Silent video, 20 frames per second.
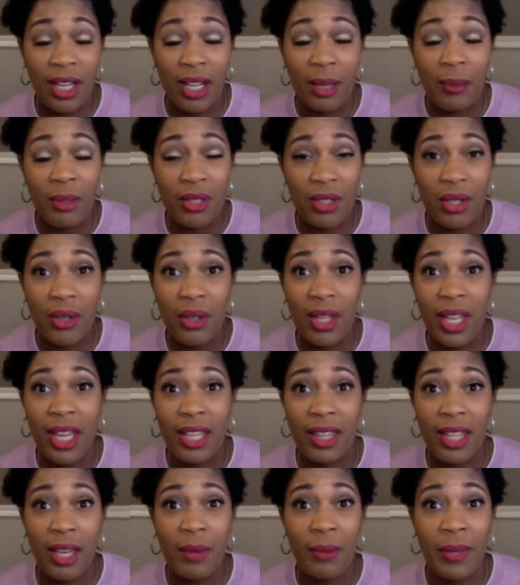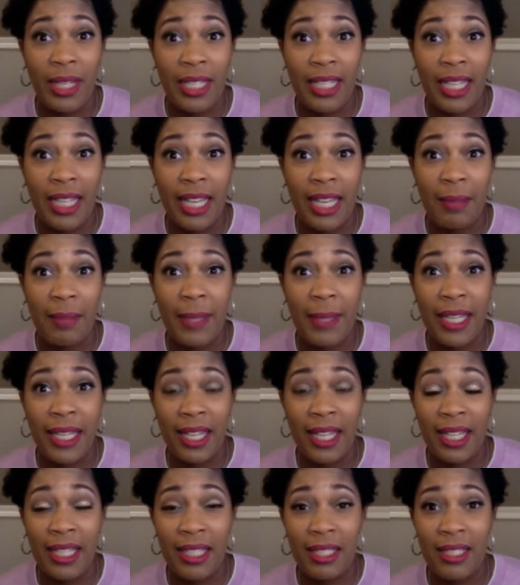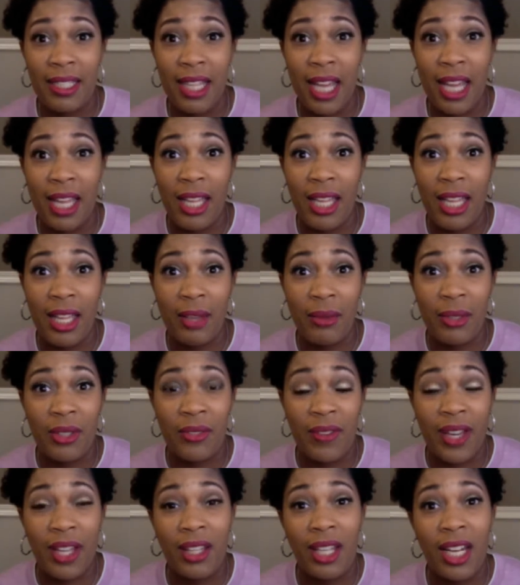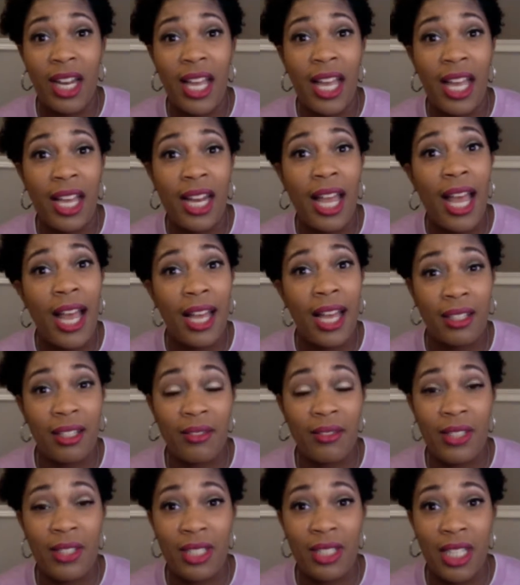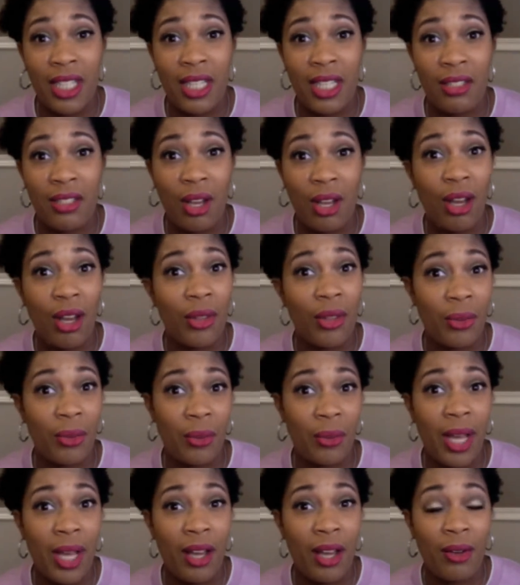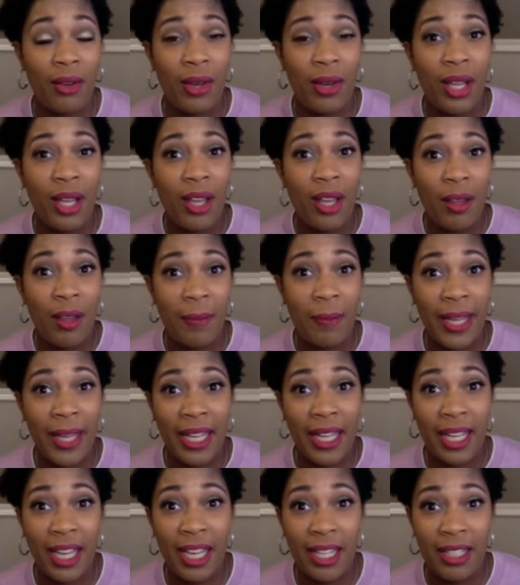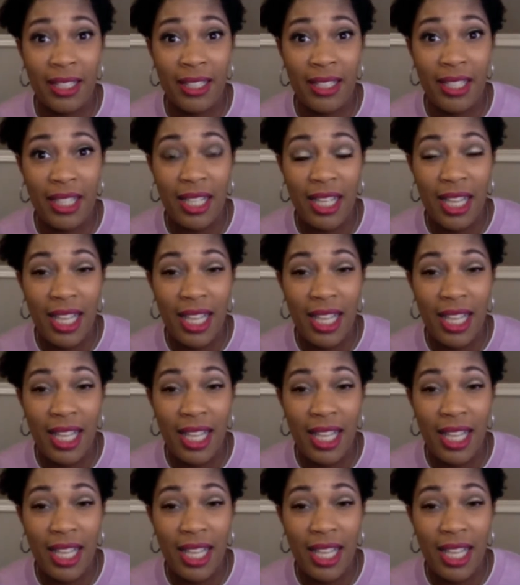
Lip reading: And I'm so glad that we did, because it was found that I had active disease all throughout my gut,